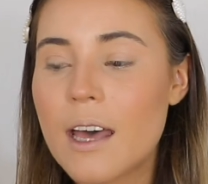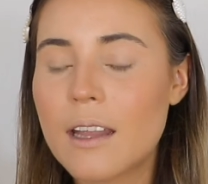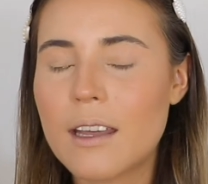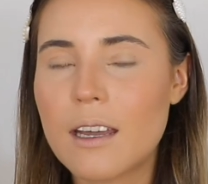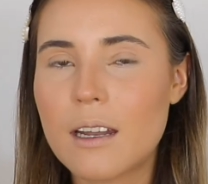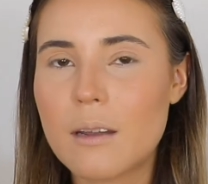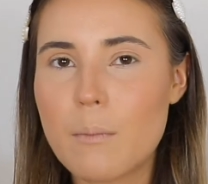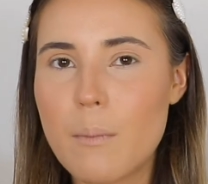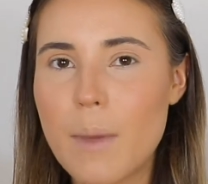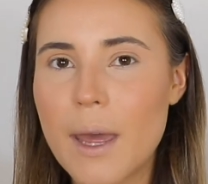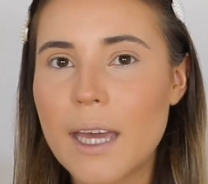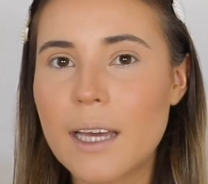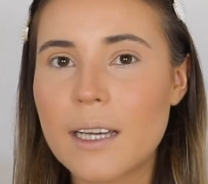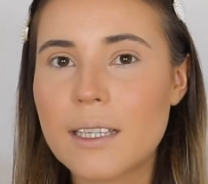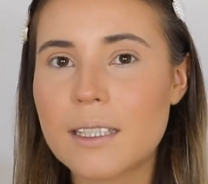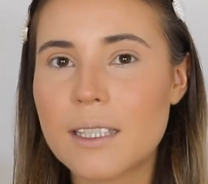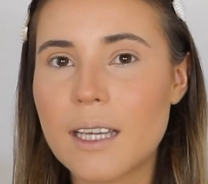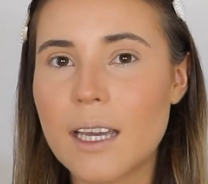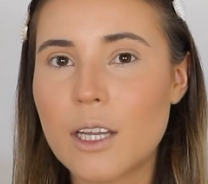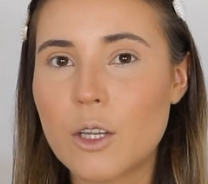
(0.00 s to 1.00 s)
that
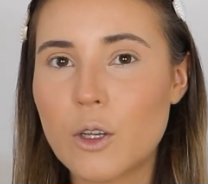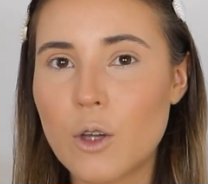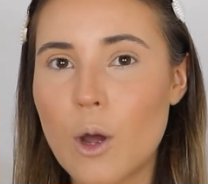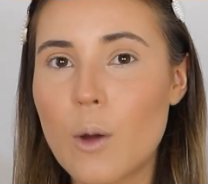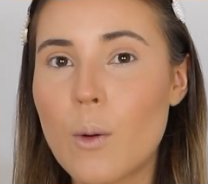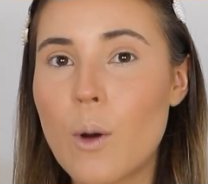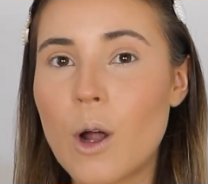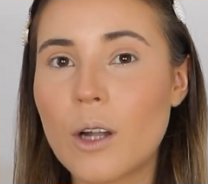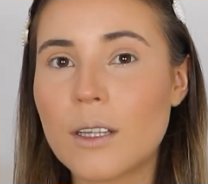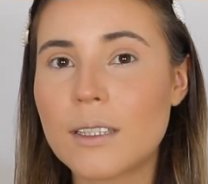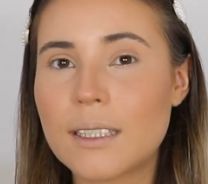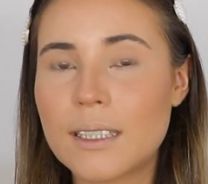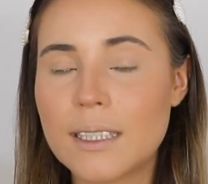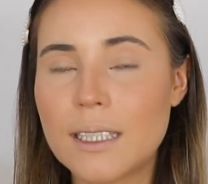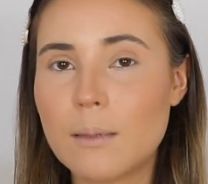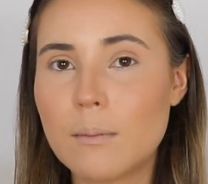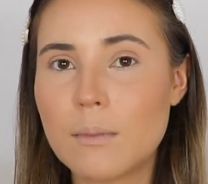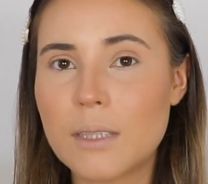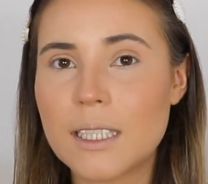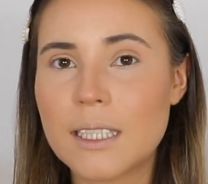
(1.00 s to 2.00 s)
makes it go on
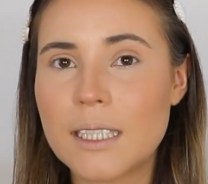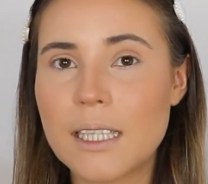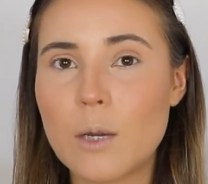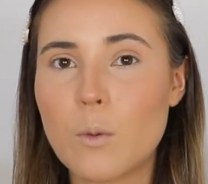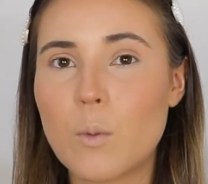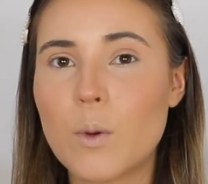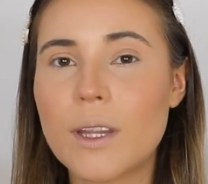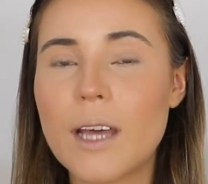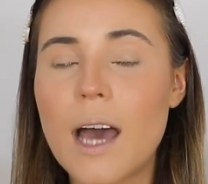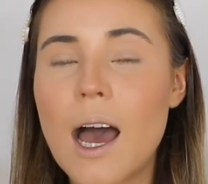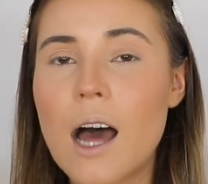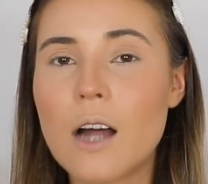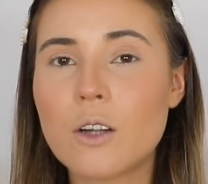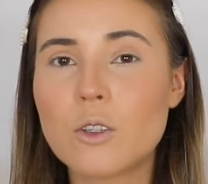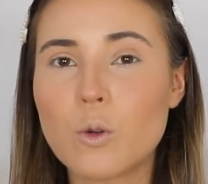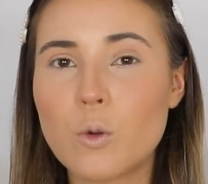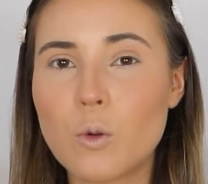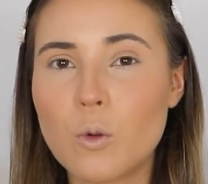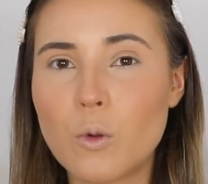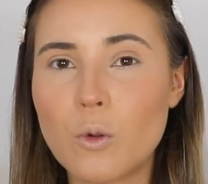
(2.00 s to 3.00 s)
seamlessly
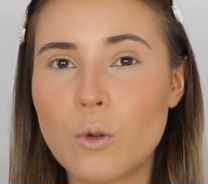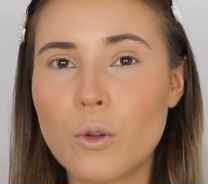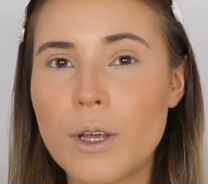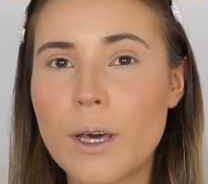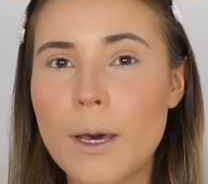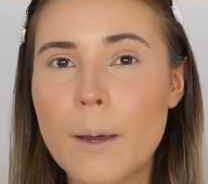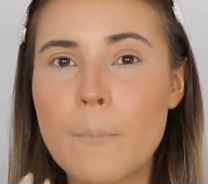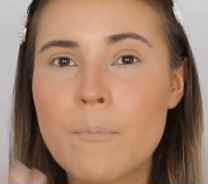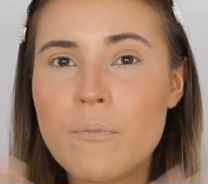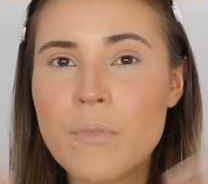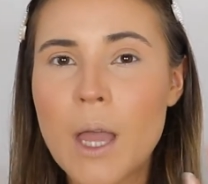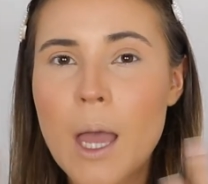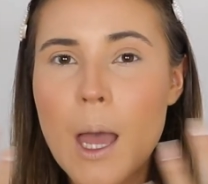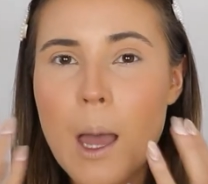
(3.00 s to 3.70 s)
without all the